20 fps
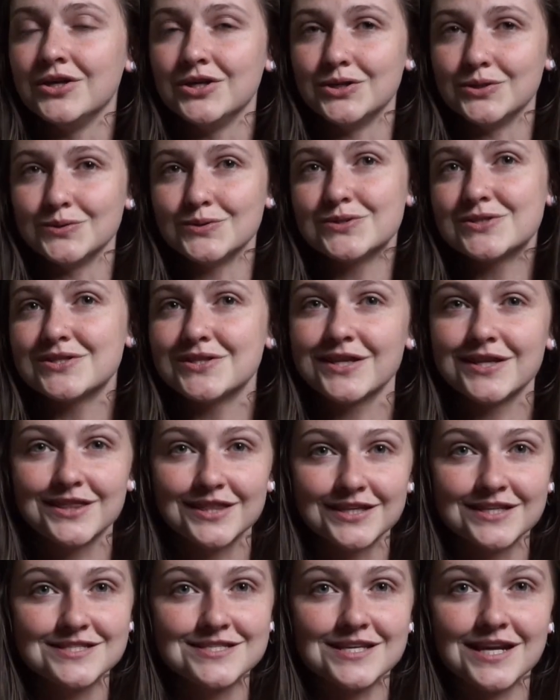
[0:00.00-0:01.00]
Used the
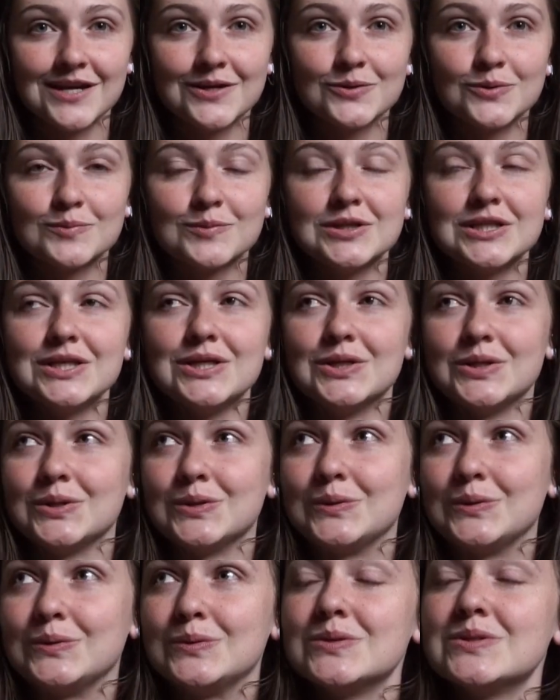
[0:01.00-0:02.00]
things that I normally
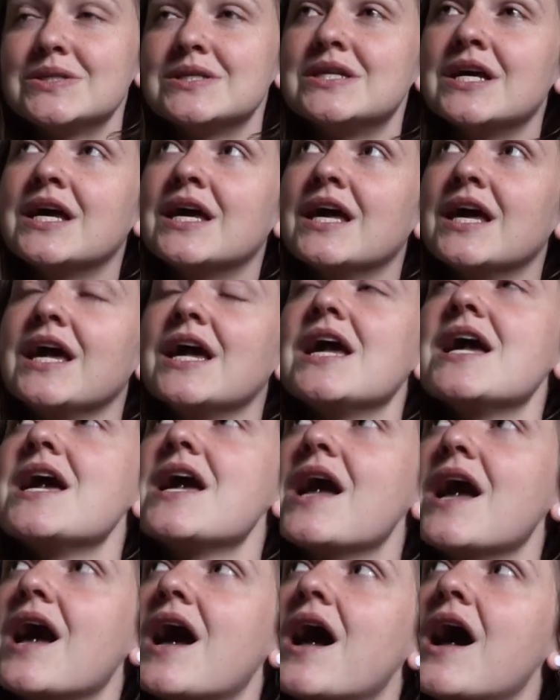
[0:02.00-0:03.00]
use.
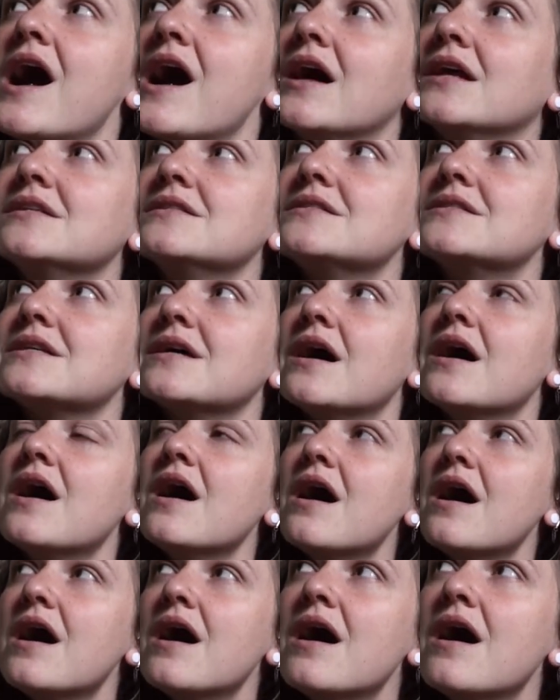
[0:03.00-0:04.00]
And
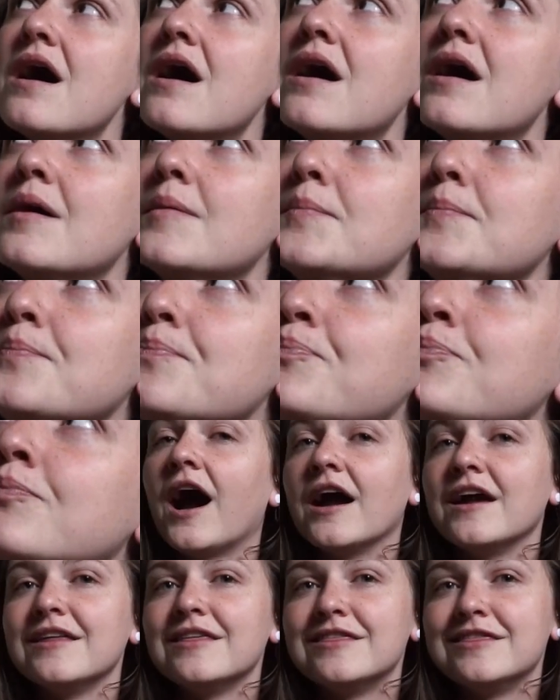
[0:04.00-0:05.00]
um,
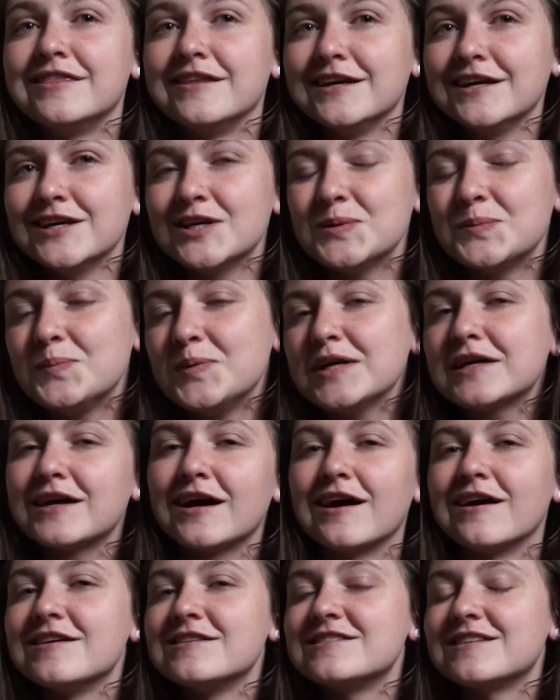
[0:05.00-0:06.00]
I think
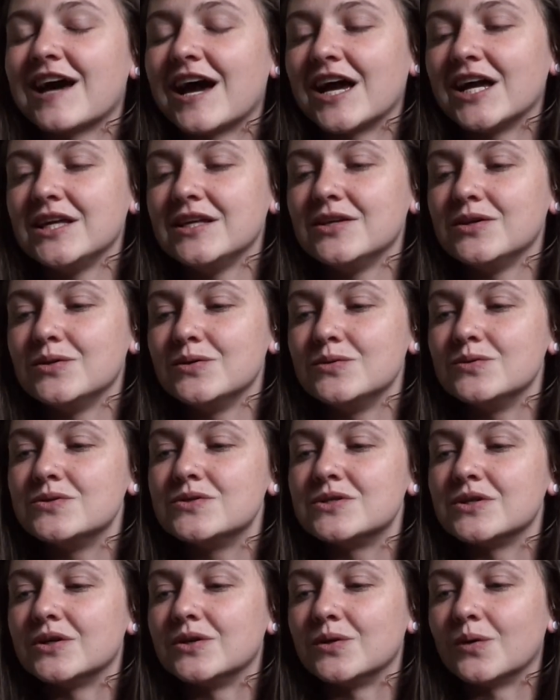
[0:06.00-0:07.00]
because I
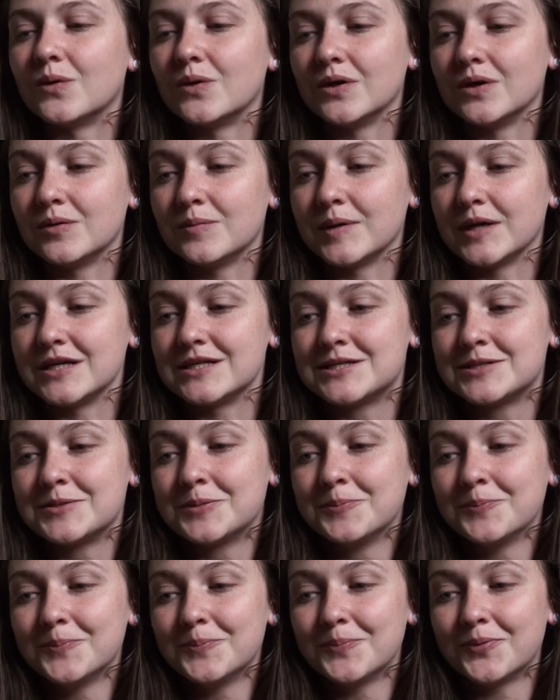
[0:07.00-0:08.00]
used an
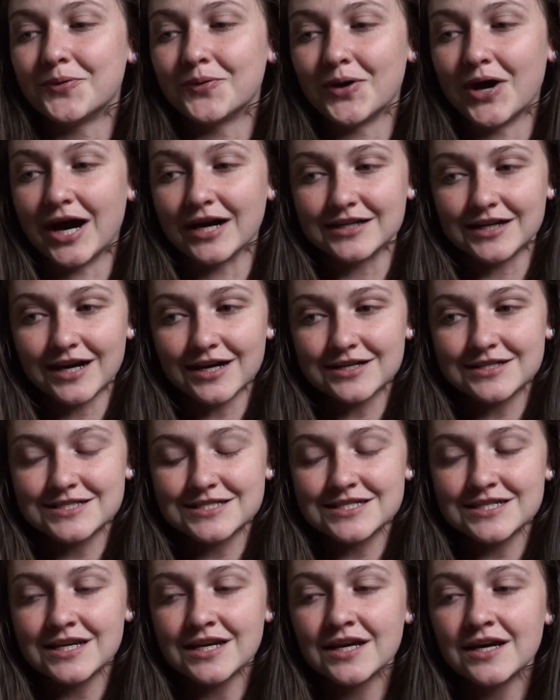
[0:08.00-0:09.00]
oil-based
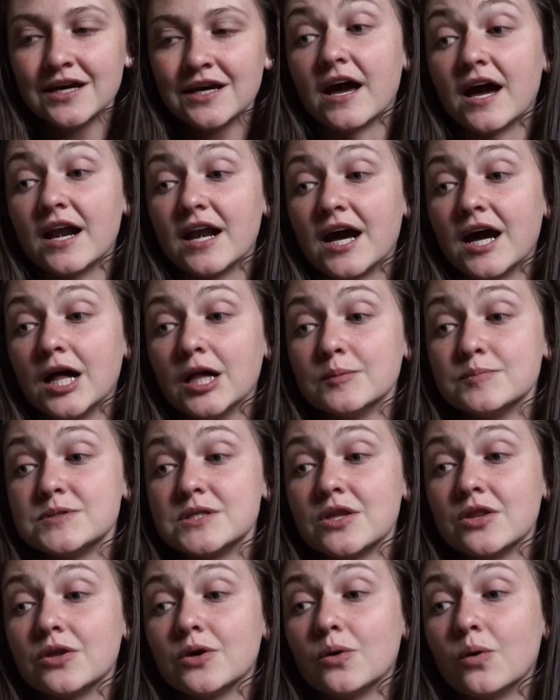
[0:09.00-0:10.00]
product, that helped
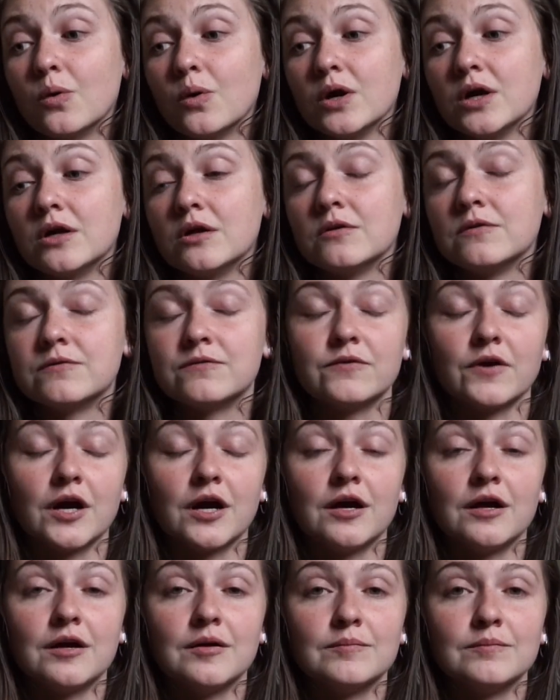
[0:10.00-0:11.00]
the oil
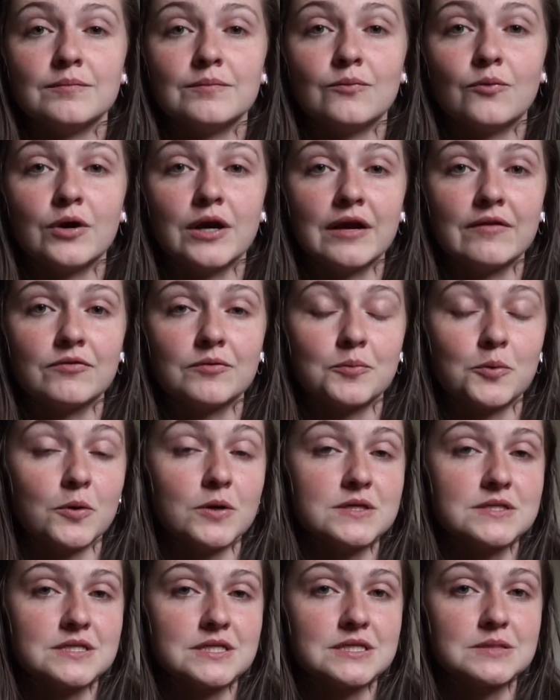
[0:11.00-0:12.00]
from whatever
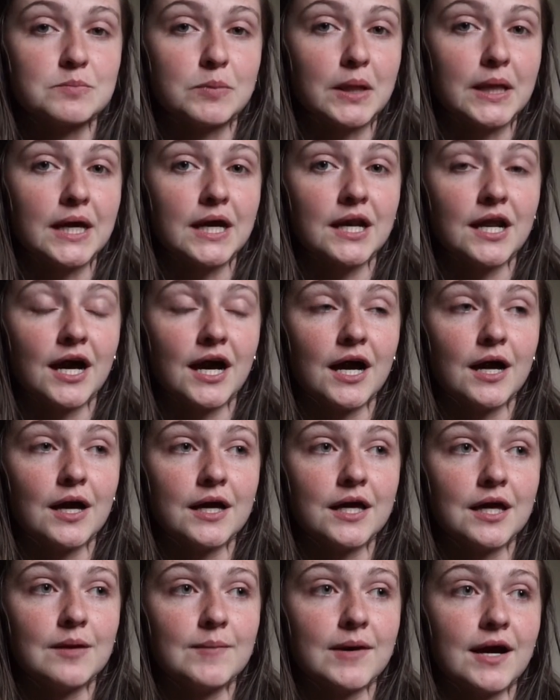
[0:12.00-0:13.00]
poisonous plant
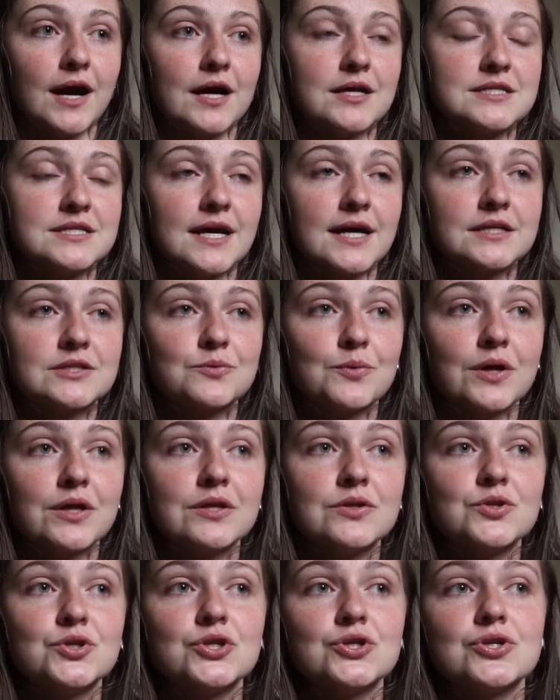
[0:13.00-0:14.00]
I came in contact with
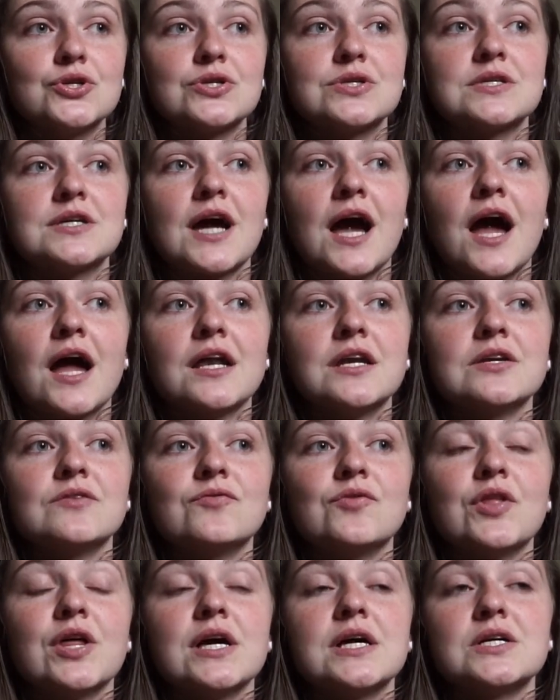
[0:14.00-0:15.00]
to just kind of
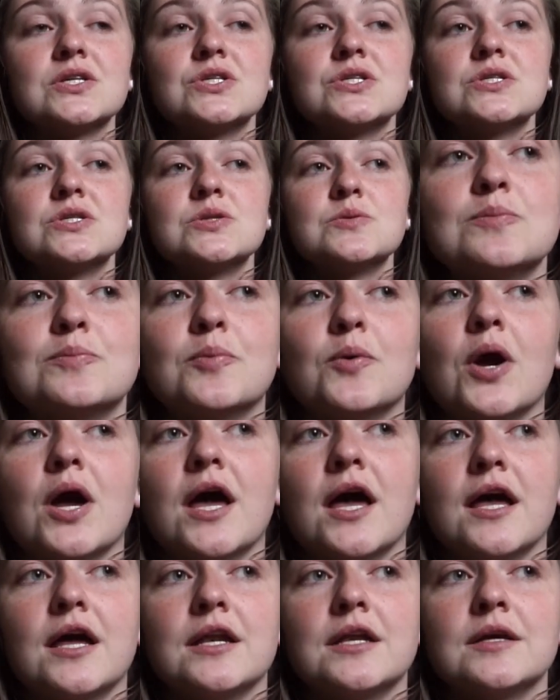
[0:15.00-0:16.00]
like
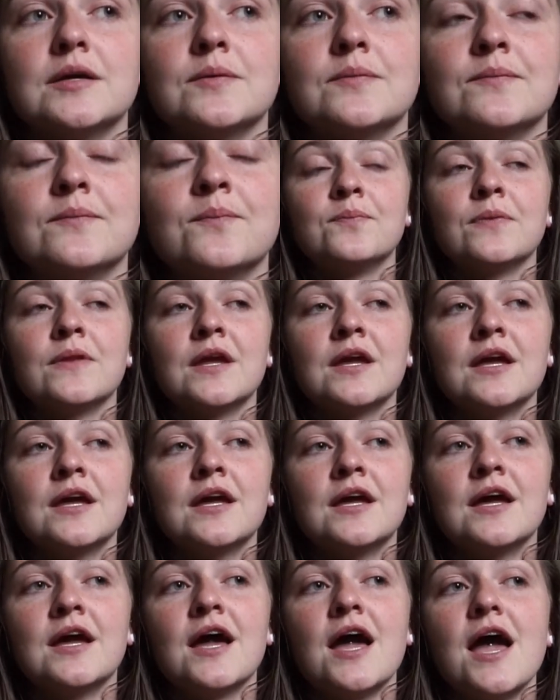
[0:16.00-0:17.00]
spread
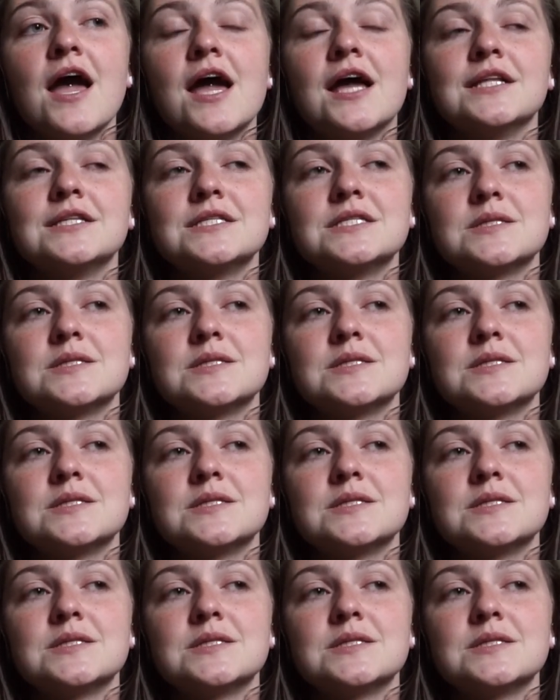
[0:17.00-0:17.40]
and